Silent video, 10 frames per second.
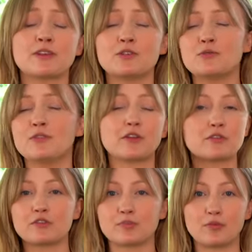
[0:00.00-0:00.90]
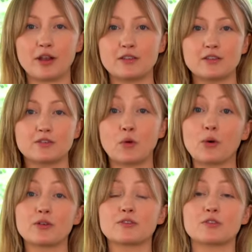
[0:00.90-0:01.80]
that you never spray these
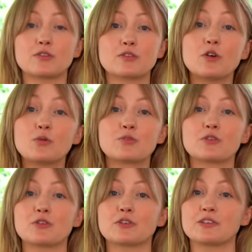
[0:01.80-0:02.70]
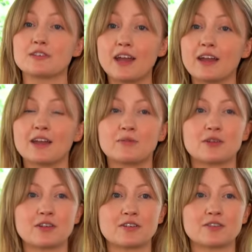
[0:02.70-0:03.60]
oils and soaps during the day
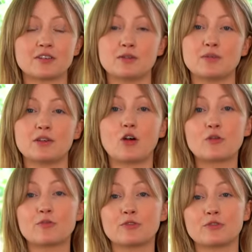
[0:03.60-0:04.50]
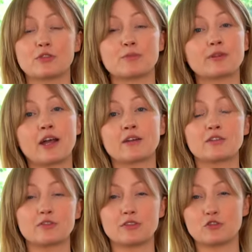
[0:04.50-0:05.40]
because it can be harmful to the plant
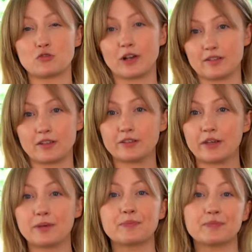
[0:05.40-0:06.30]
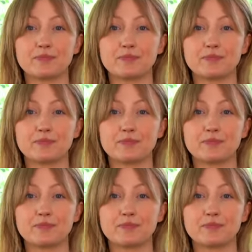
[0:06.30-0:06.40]
if it's in direct sunlight.